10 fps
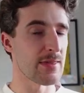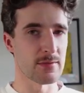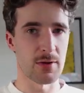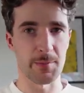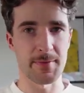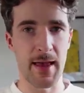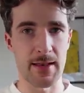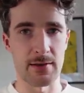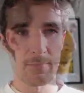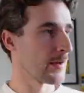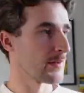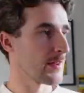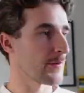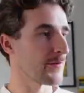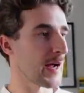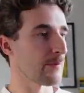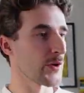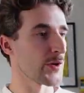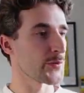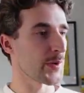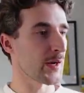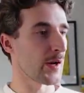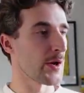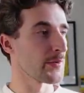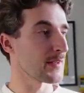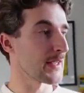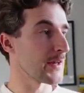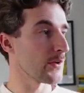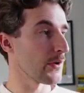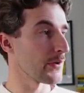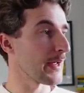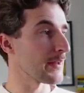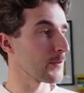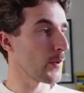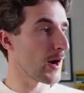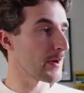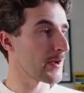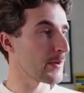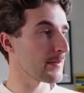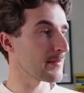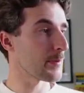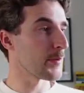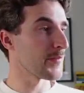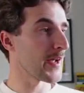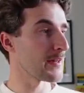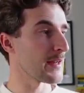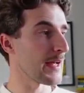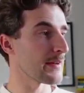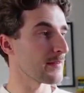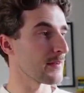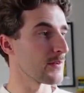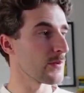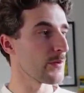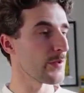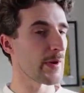in the top 10. Under the Flamme Rouge, we're closing in on Eduardo Sepulveda. Leknessund all the